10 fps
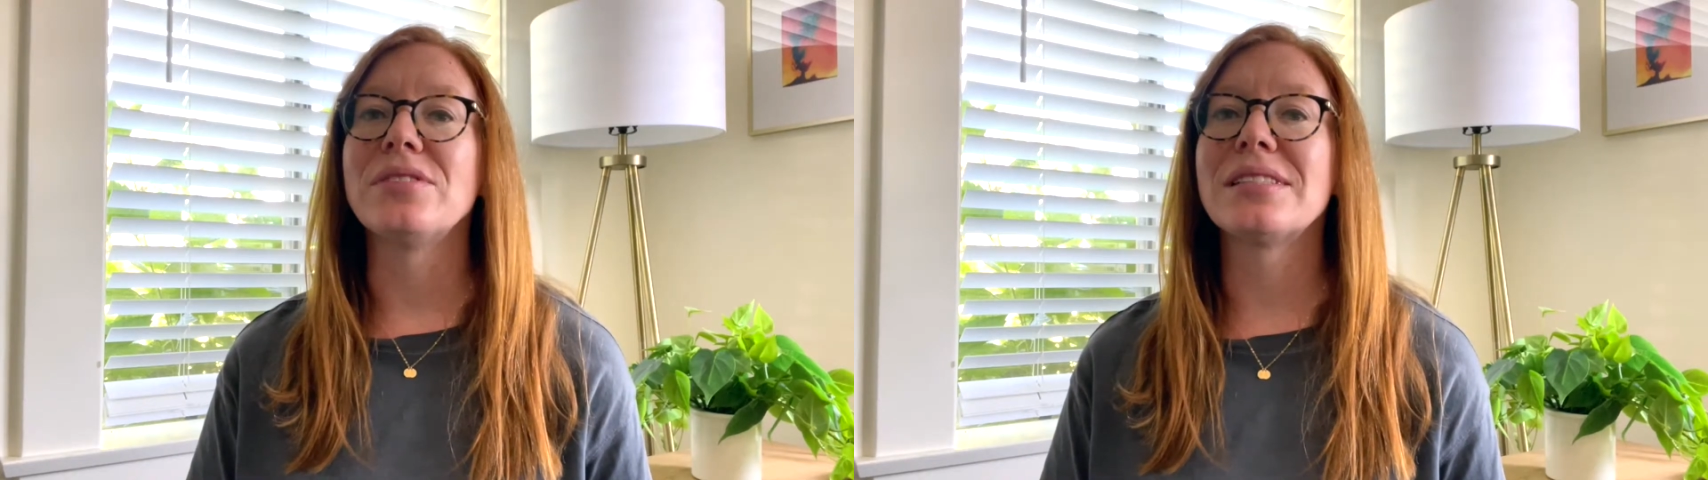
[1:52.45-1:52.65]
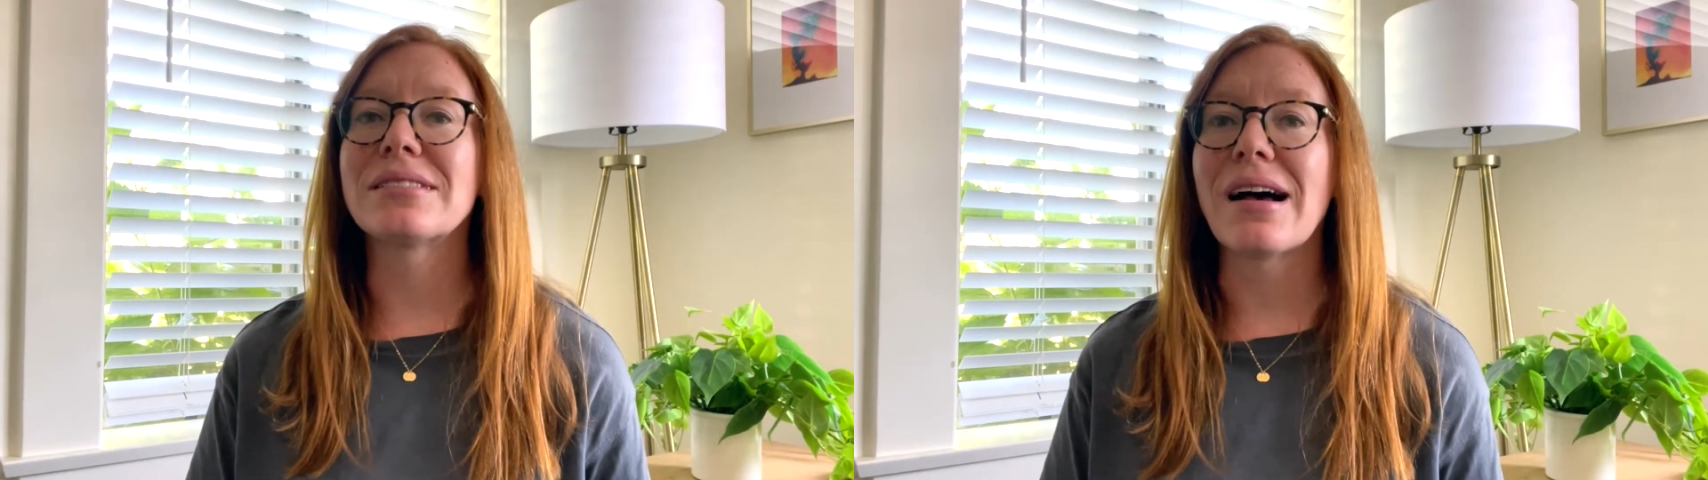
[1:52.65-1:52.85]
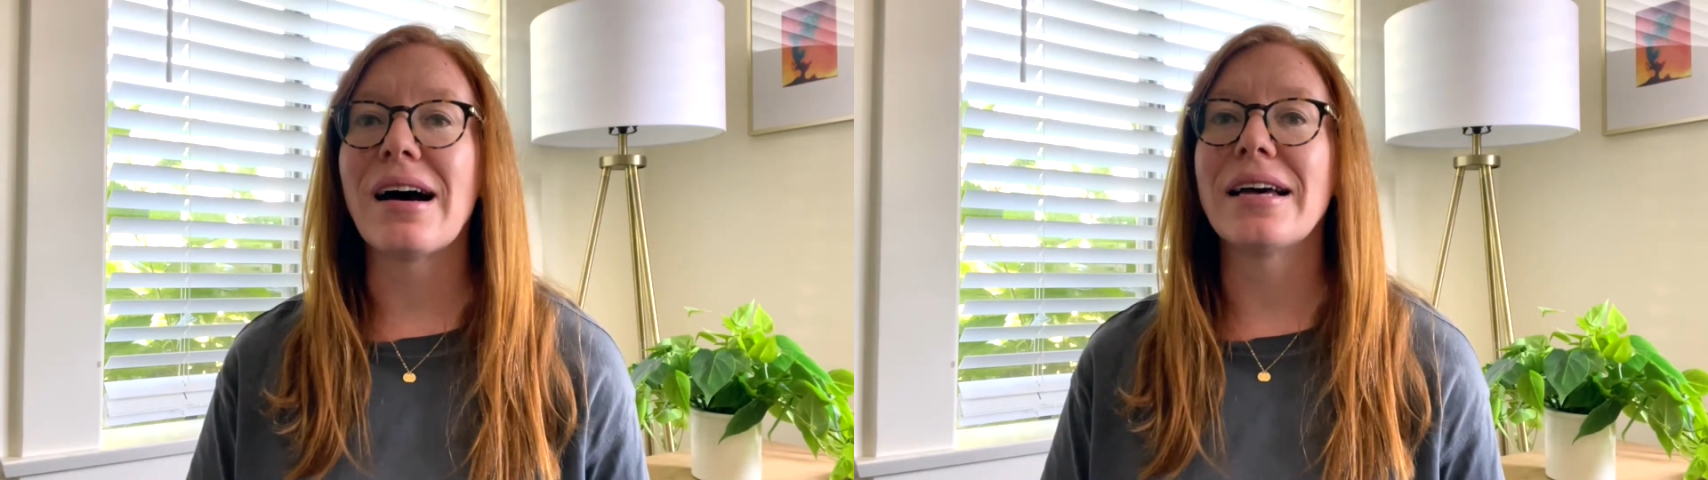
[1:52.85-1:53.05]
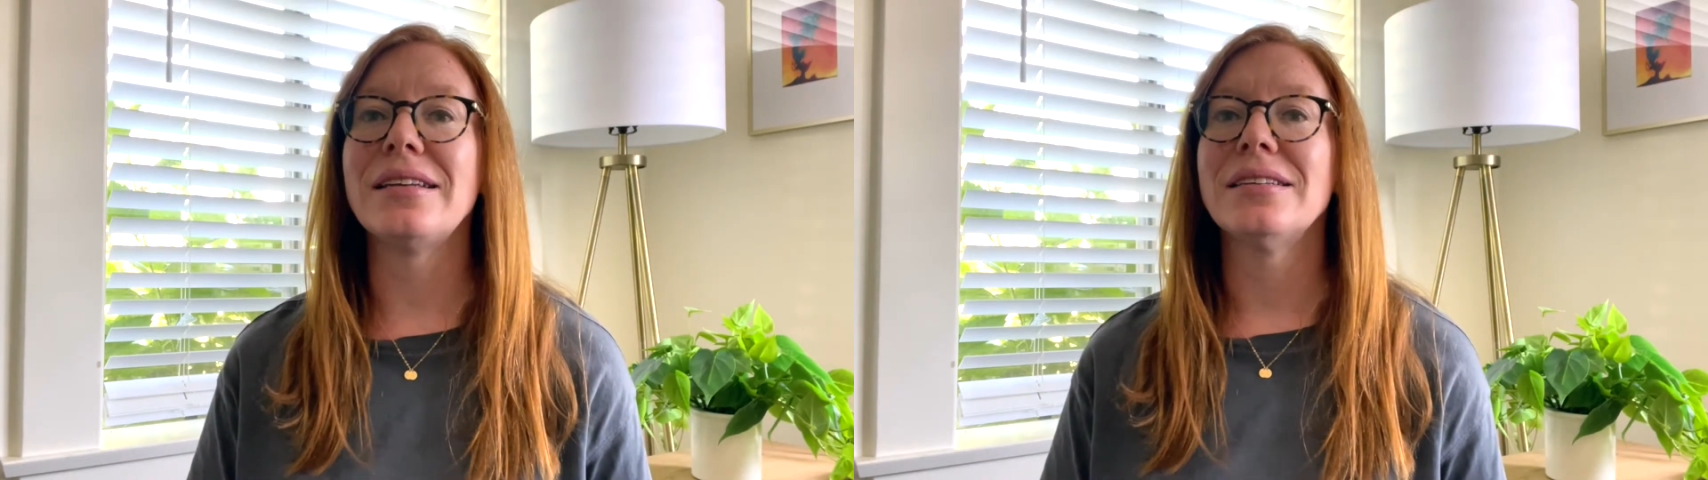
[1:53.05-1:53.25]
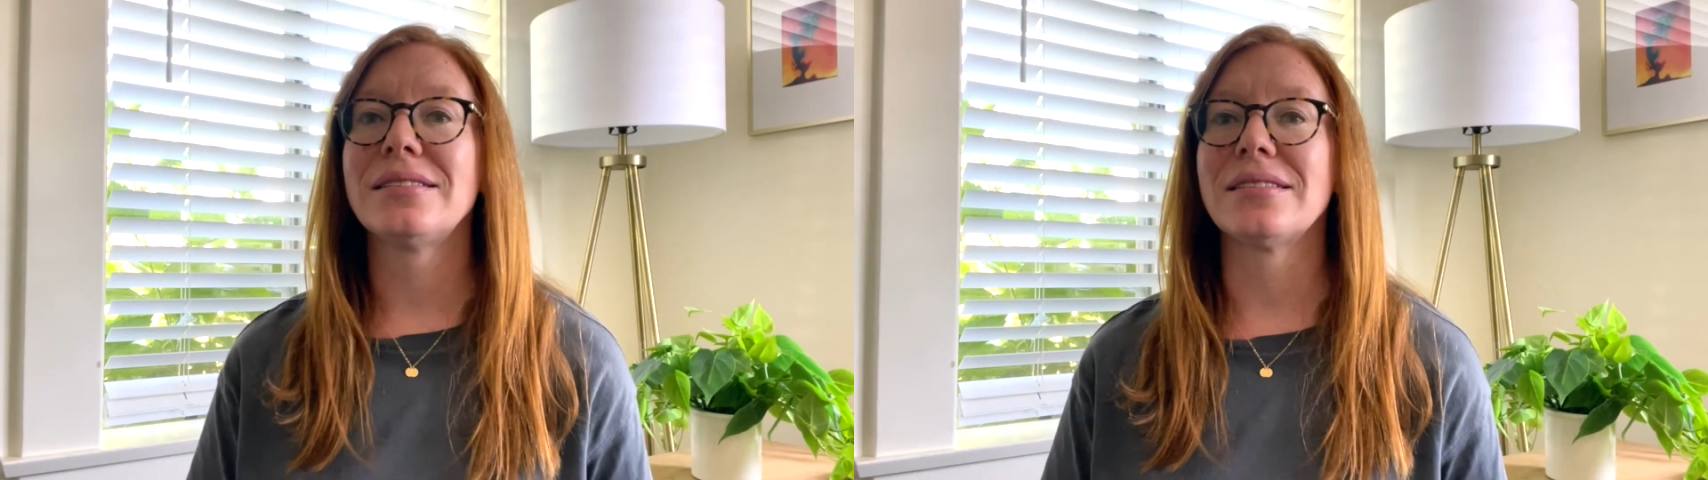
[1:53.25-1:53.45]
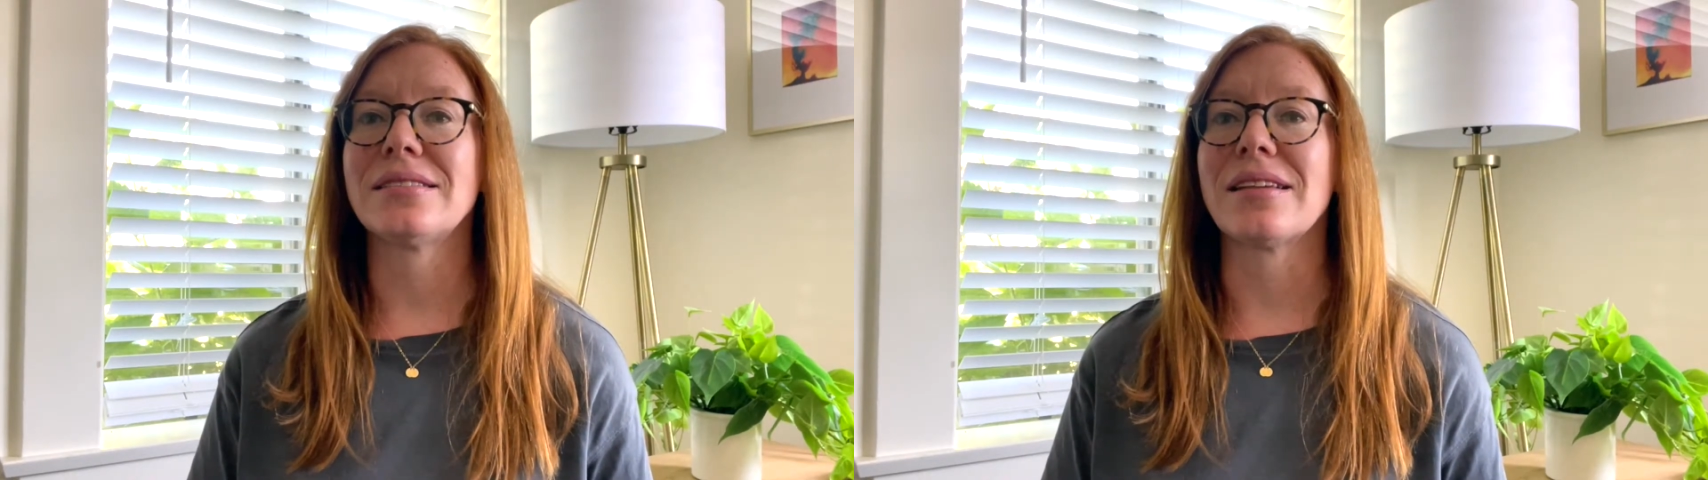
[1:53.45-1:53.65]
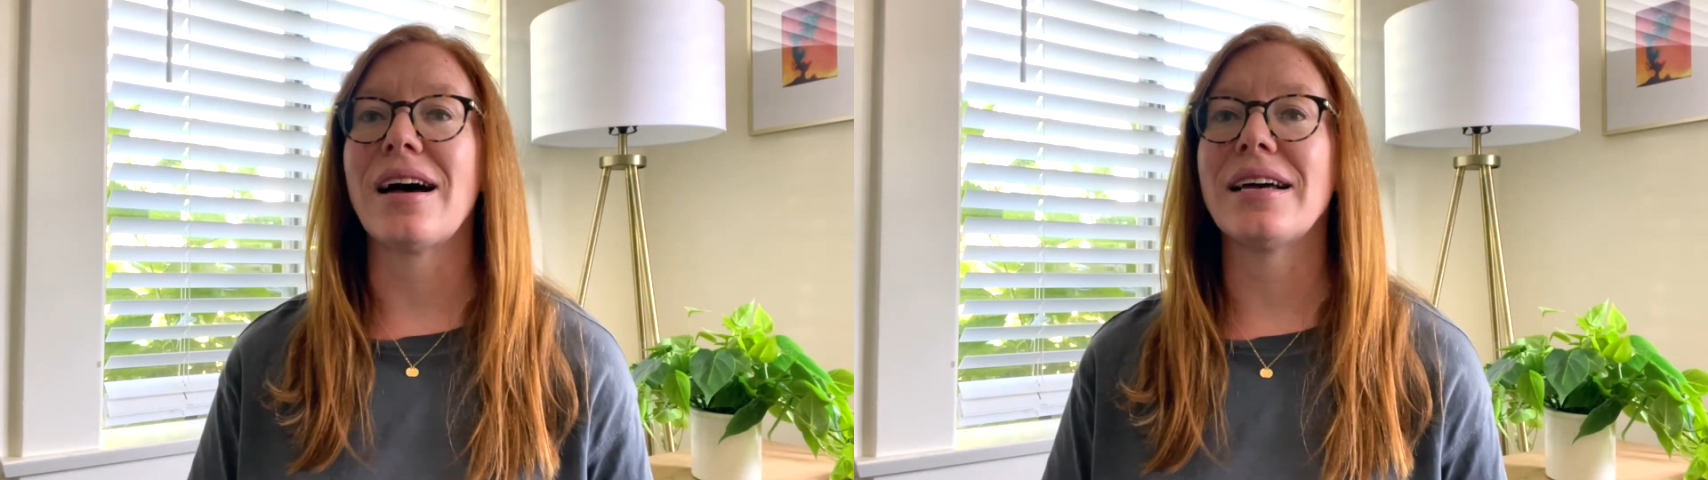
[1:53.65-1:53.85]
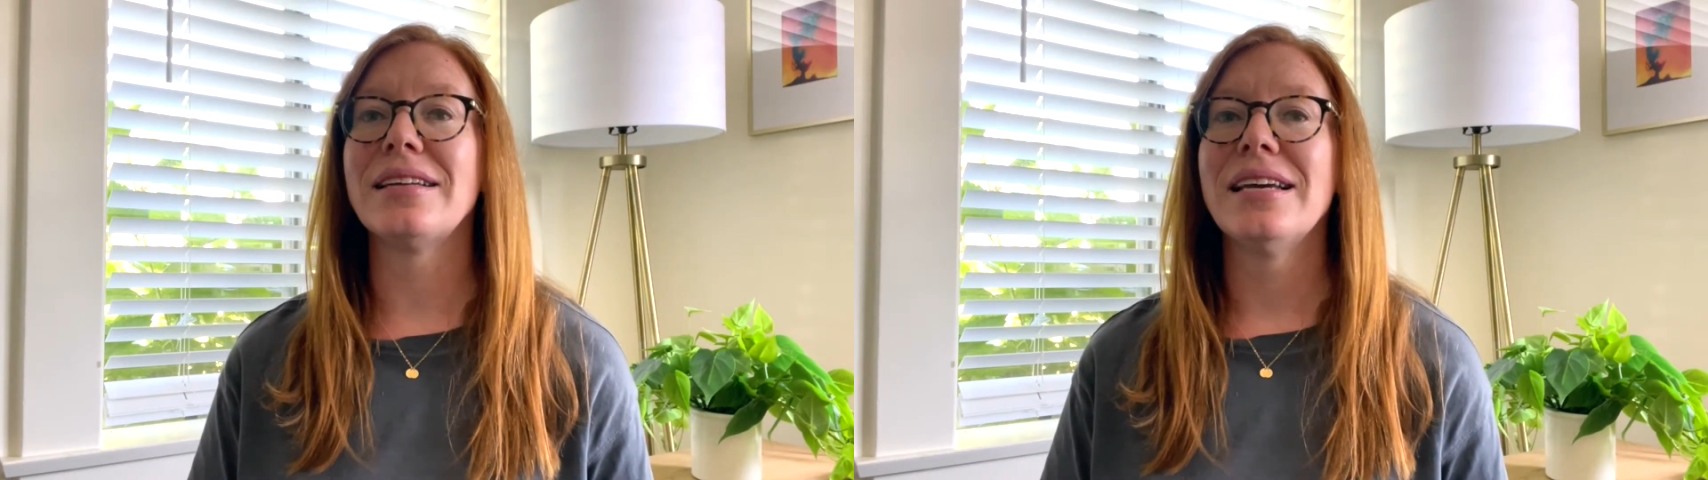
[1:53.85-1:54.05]
side to
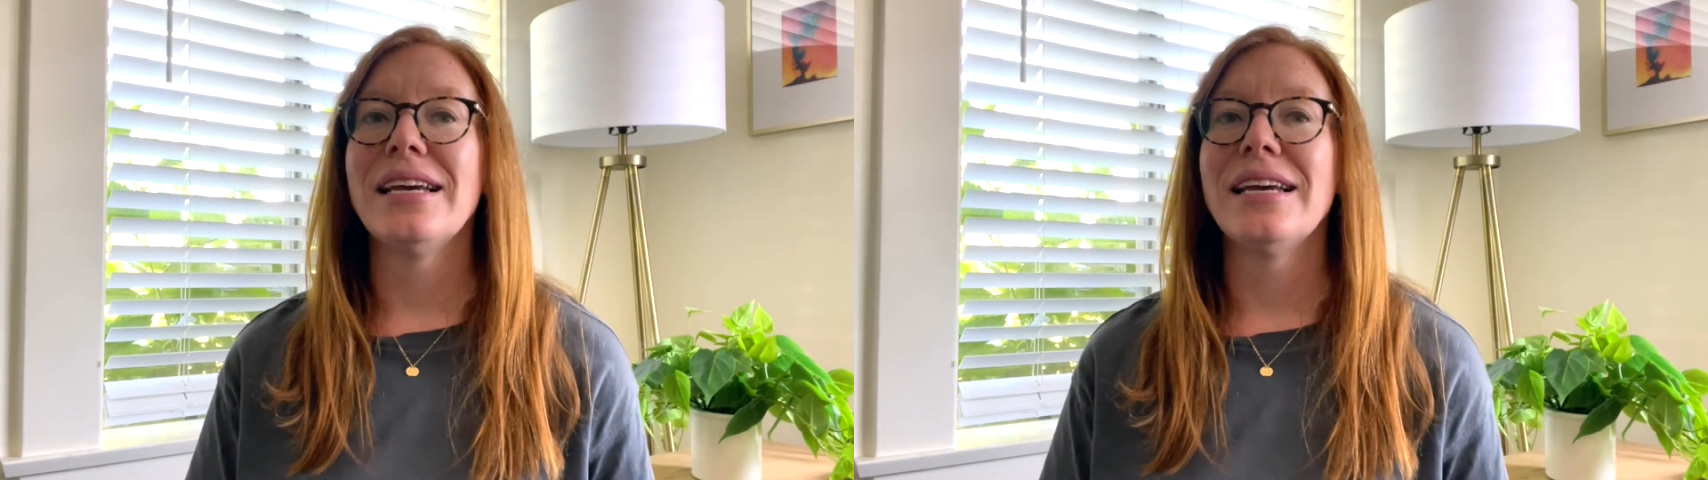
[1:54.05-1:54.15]
side,